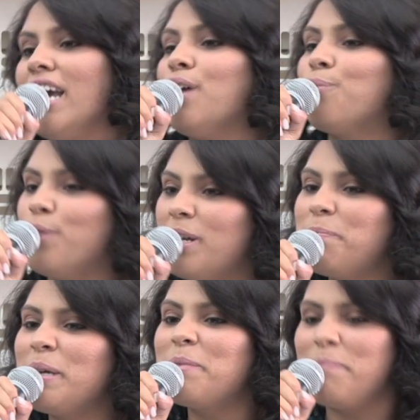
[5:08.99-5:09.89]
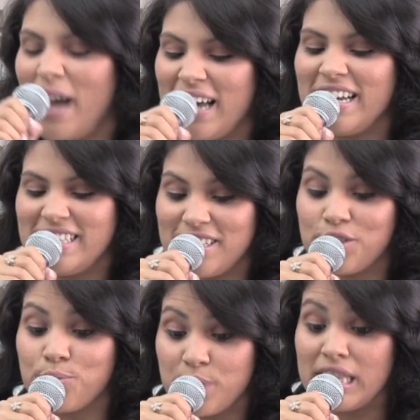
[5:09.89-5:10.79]
it wouldn't be a bad idea
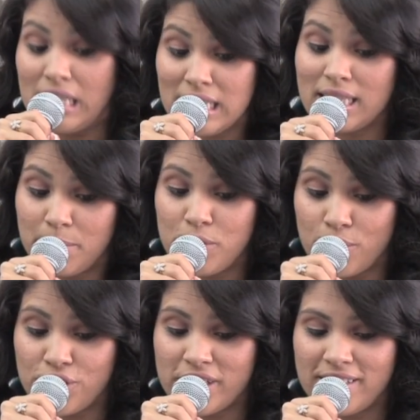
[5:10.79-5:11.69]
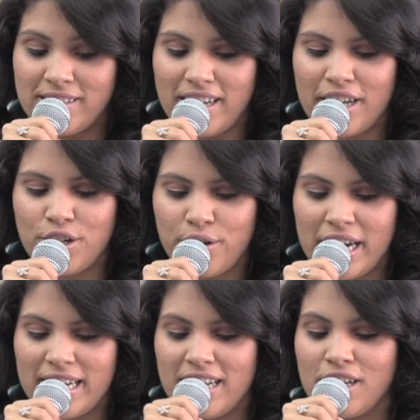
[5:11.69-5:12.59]
to rethink some notions and
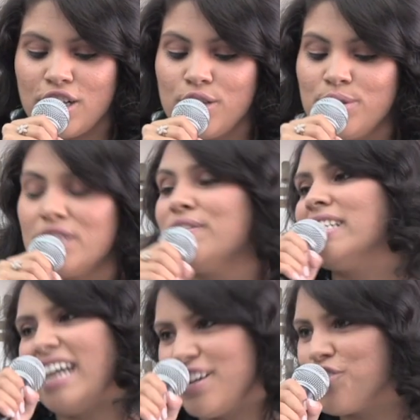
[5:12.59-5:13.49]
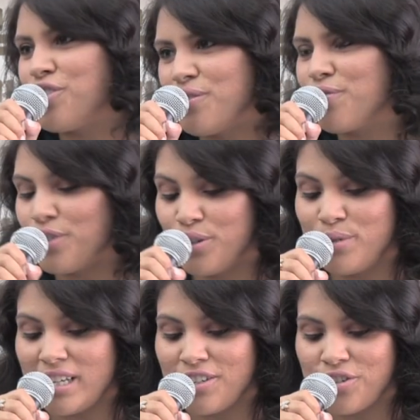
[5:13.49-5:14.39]
create an inclusive intention for a new
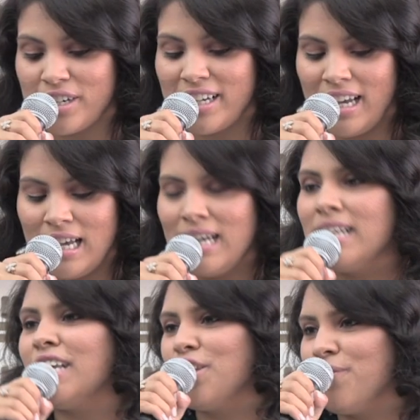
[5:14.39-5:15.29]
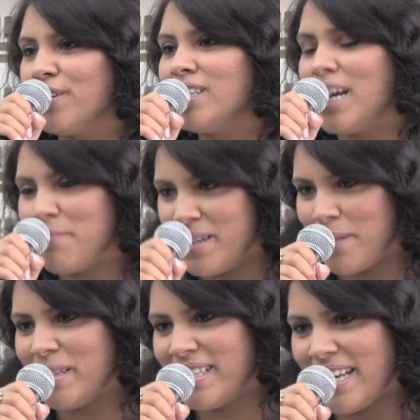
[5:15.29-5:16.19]
century. Thank you for your time, and
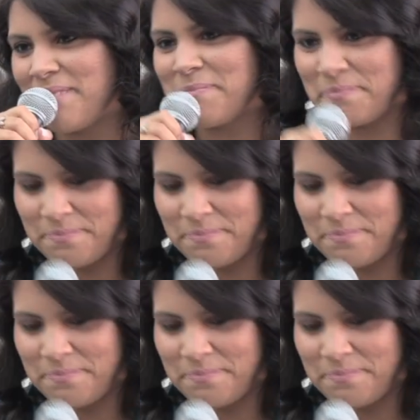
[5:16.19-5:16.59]
namaste.